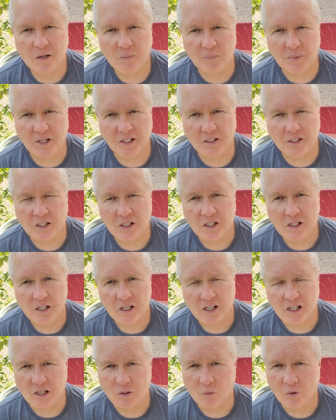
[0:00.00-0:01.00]
But
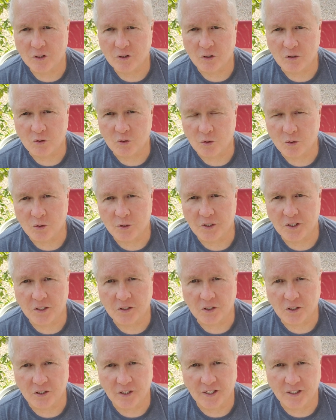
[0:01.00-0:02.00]
he wasn't truly a
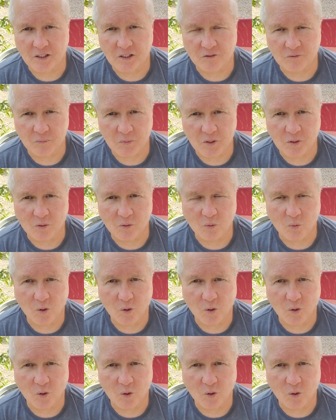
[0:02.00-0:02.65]
selective mute,